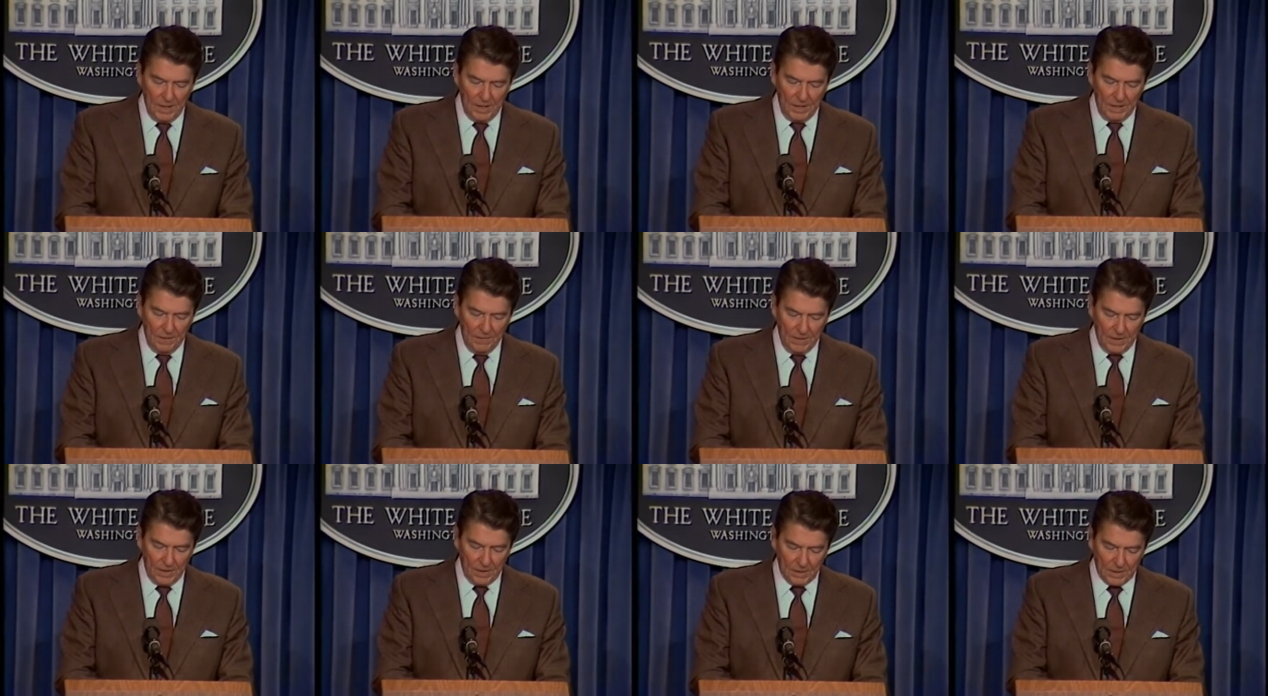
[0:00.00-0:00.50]

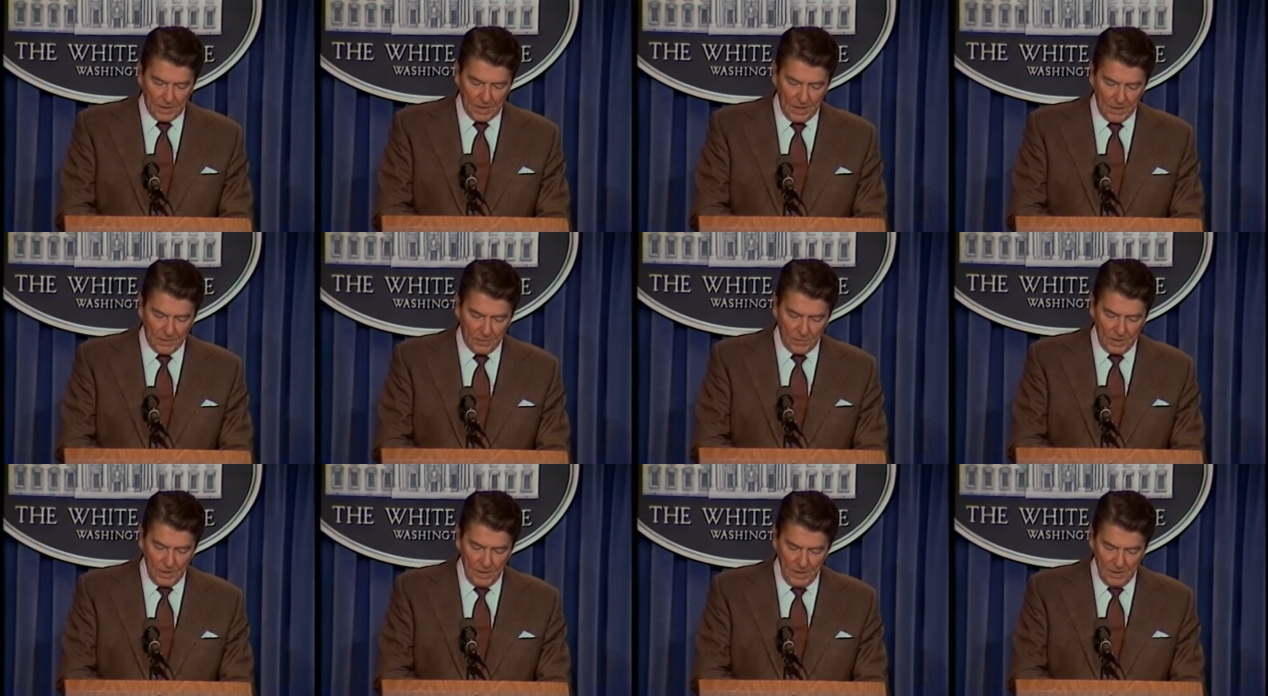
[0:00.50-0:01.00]
in their
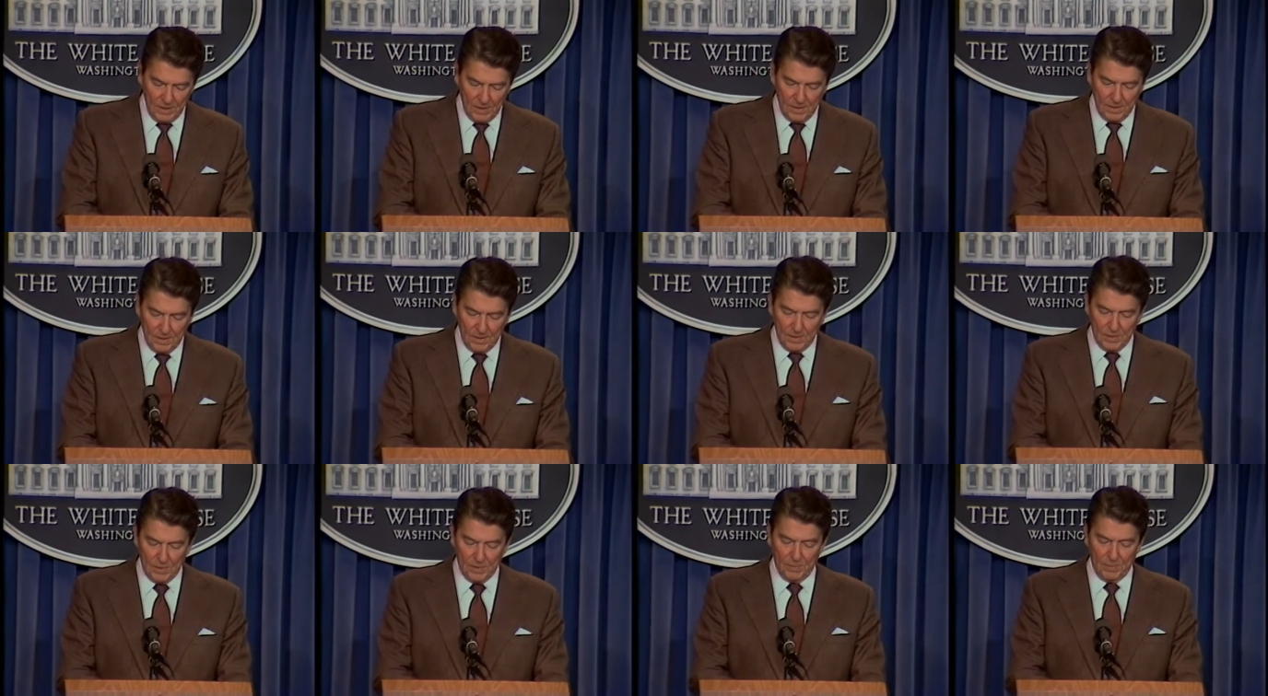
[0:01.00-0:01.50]
country
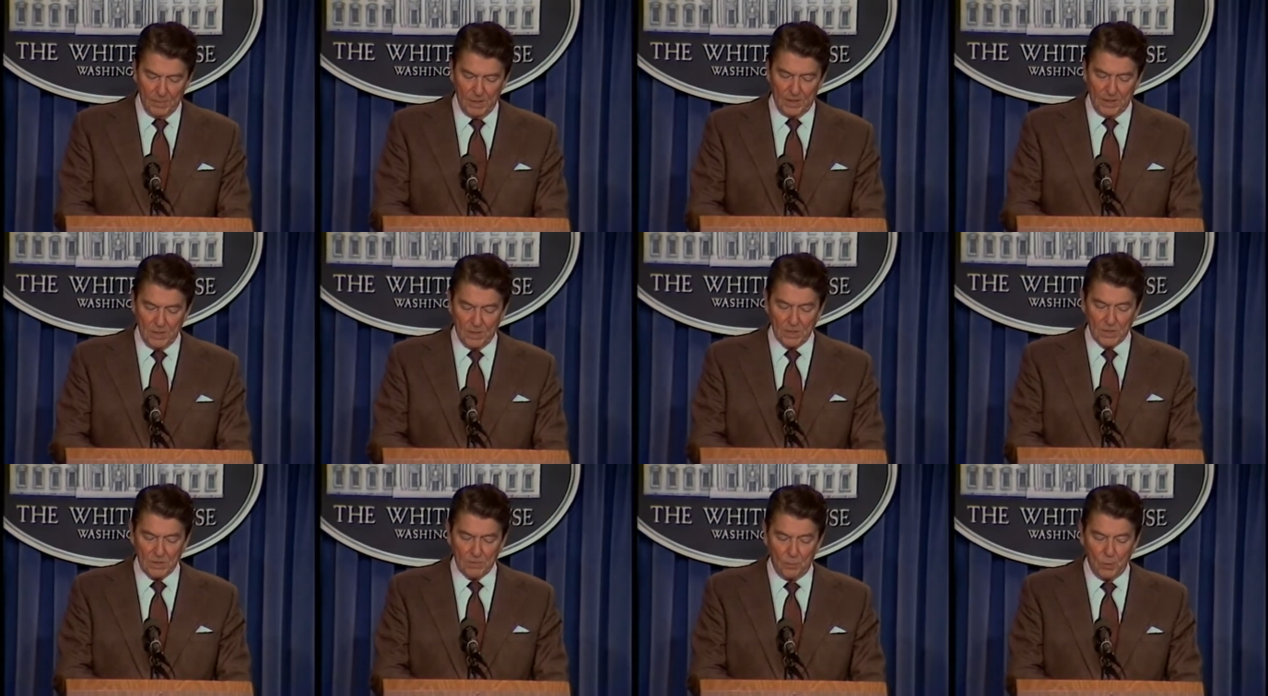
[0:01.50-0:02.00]
uh,
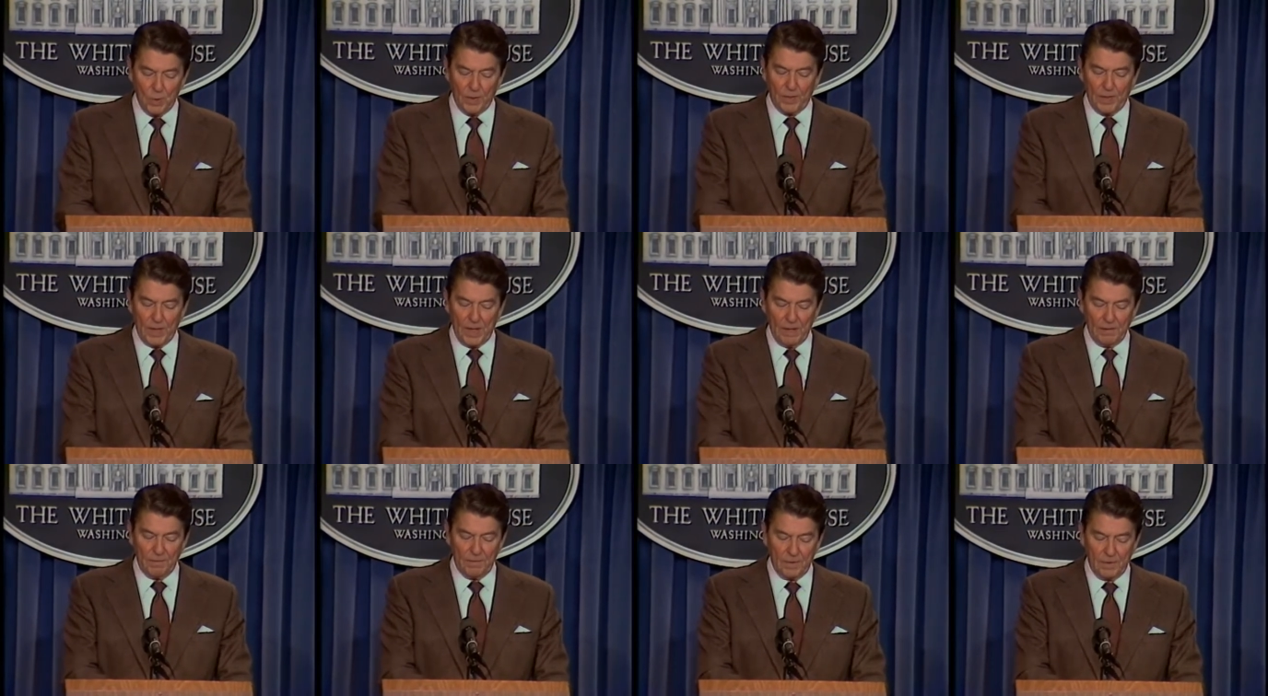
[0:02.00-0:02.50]
because of what
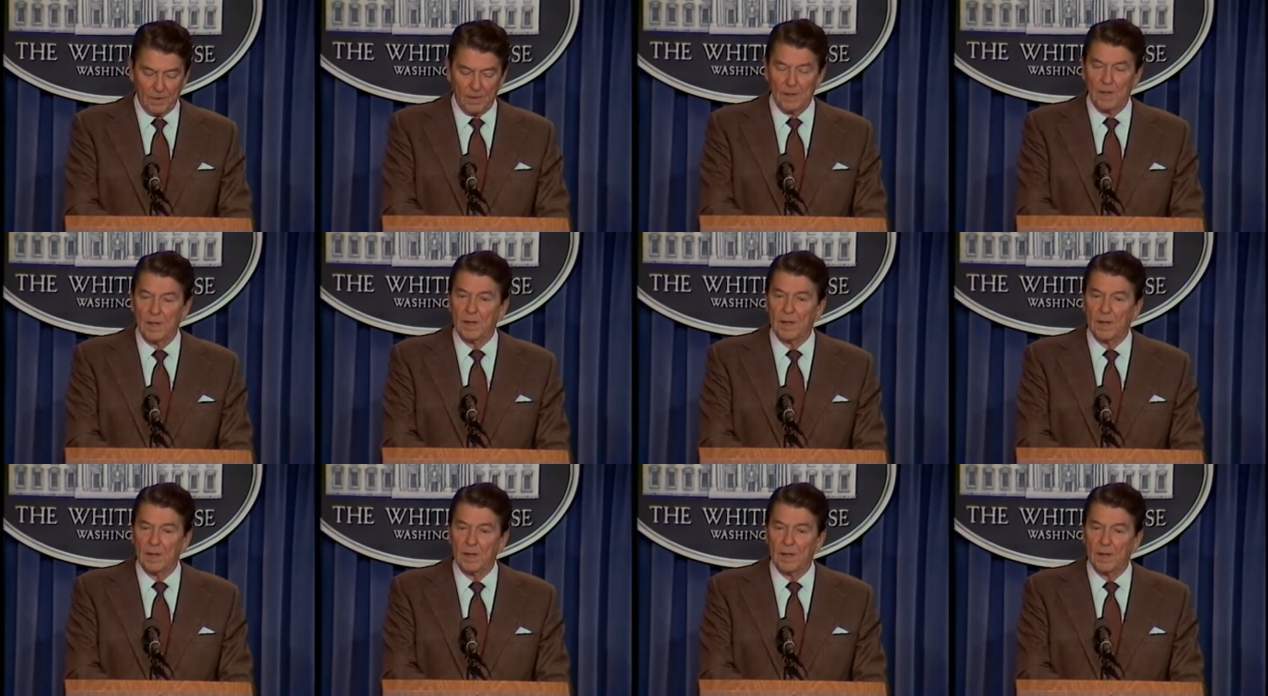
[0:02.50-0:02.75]
they've